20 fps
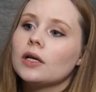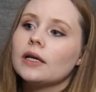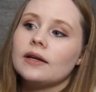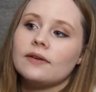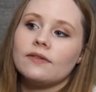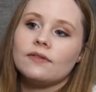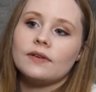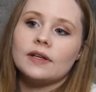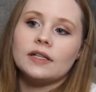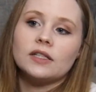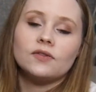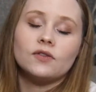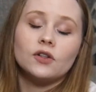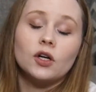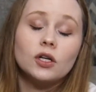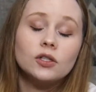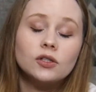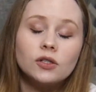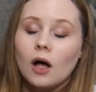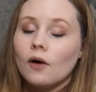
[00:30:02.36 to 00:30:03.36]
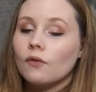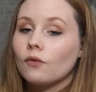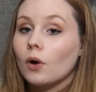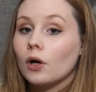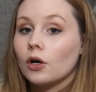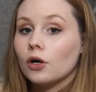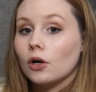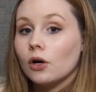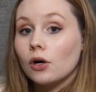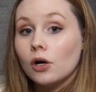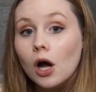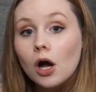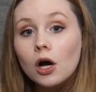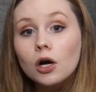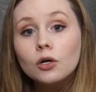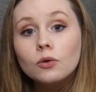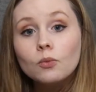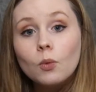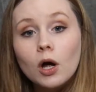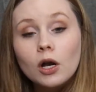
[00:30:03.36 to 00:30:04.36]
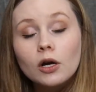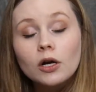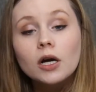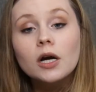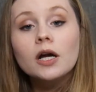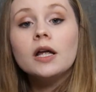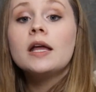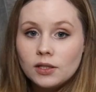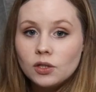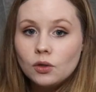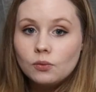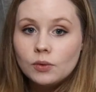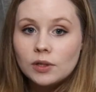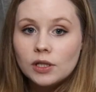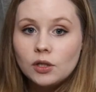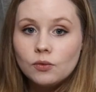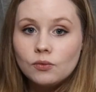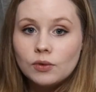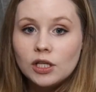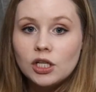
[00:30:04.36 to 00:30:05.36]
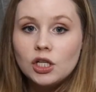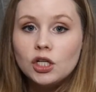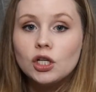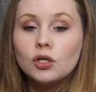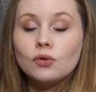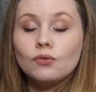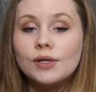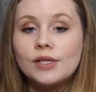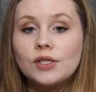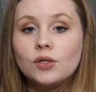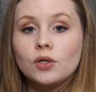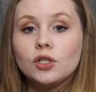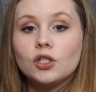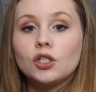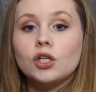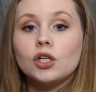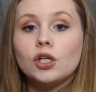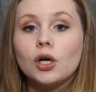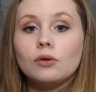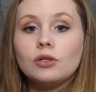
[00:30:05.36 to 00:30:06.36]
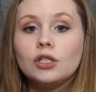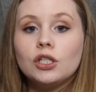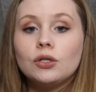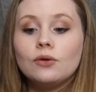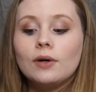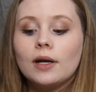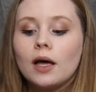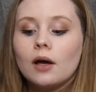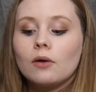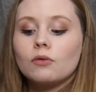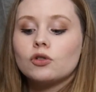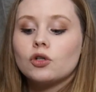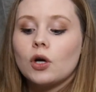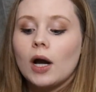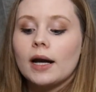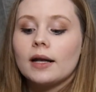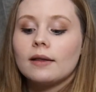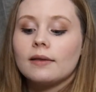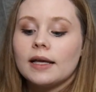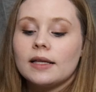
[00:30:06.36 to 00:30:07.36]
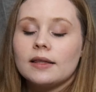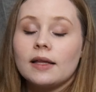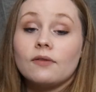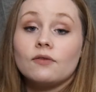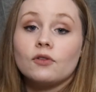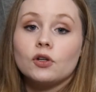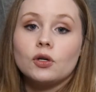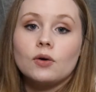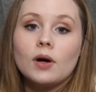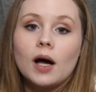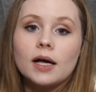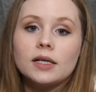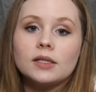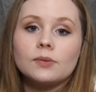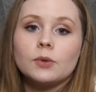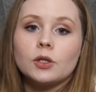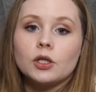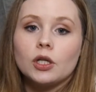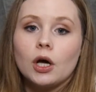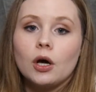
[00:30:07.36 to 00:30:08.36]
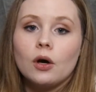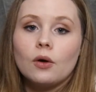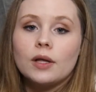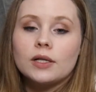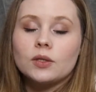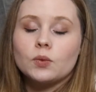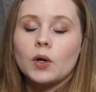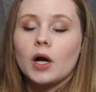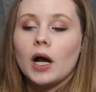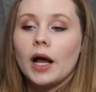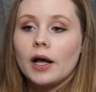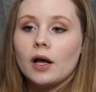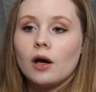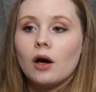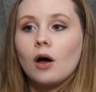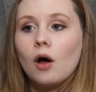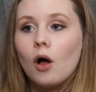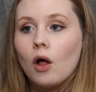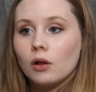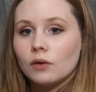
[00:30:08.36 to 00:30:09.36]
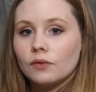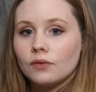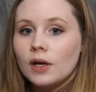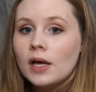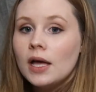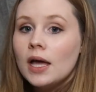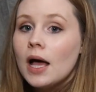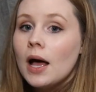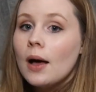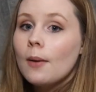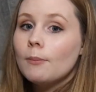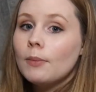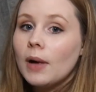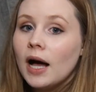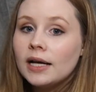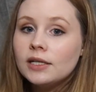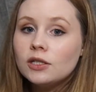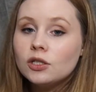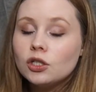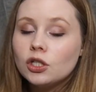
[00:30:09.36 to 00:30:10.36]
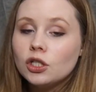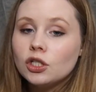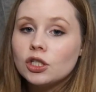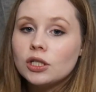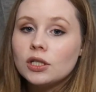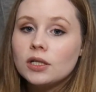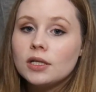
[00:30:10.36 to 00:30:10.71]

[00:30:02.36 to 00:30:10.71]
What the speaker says: if it's for soft water or hard water. That's a really, really good resource to go to, and I will try to link that for you guys below. That's where I got all of my detergent